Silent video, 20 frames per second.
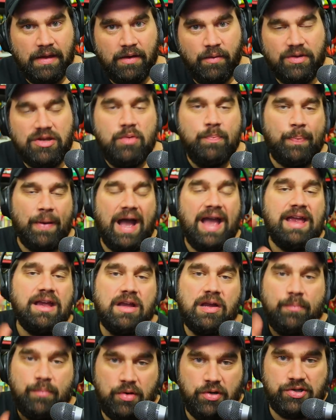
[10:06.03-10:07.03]
When you buy a
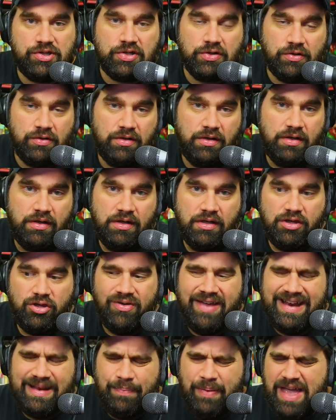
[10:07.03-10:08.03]
commercial,
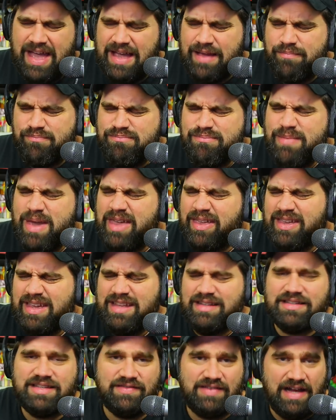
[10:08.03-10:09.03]
you got to pay
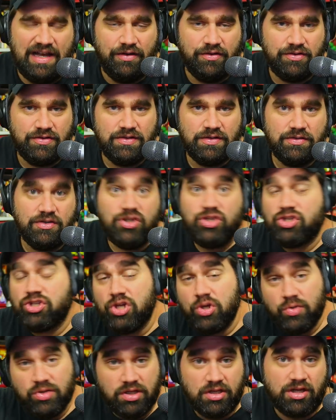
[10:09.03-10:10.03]
millions of dollars to
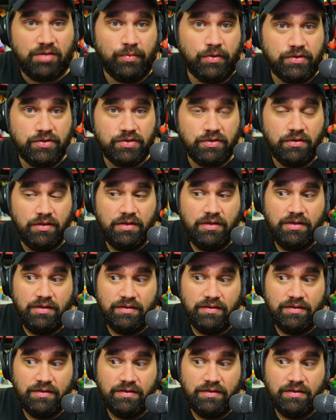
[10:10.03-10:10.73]
shoot the commercial,